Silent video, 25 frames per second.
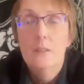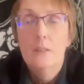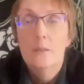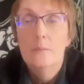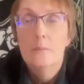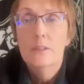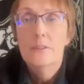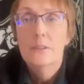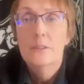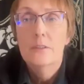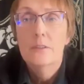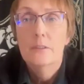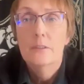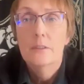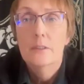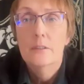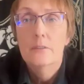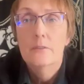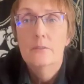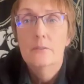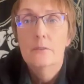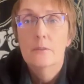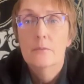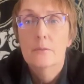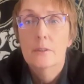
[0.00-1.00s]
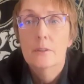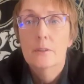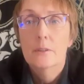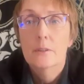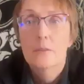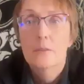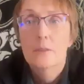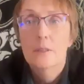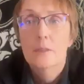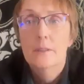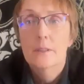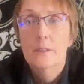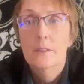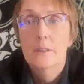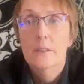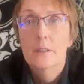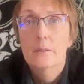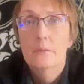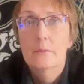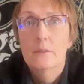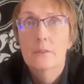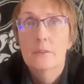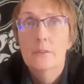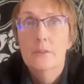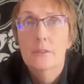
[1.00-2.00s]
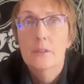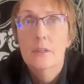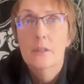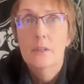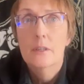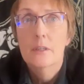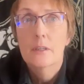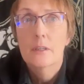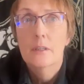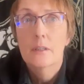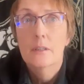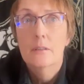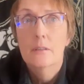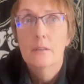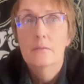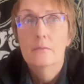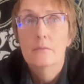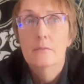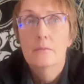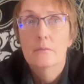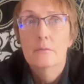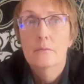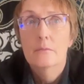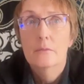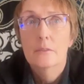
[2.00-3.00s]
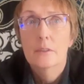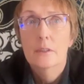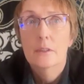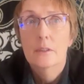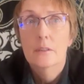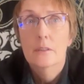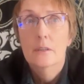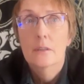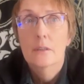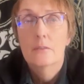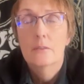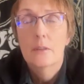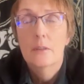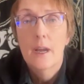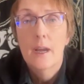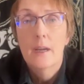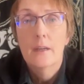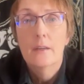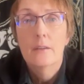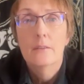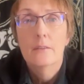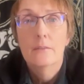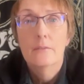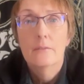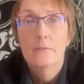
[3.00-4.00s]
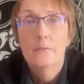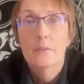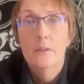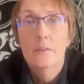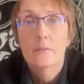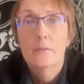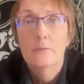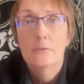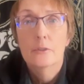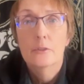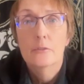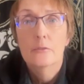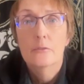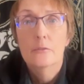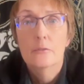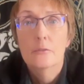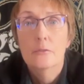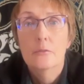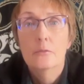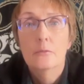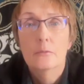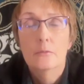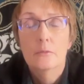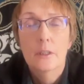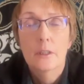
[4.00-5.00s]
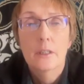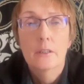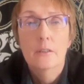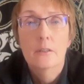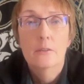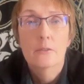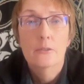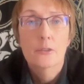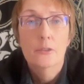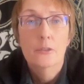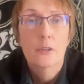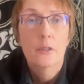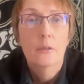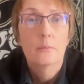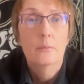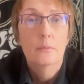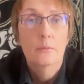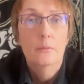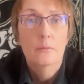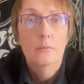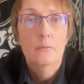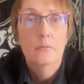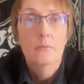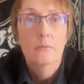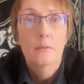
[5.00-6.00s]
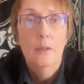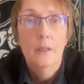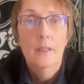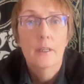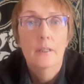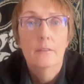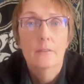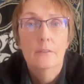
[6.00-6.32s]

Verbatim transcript: basically agree with you. I think I would say a lack of of true leadership, right? Yeah.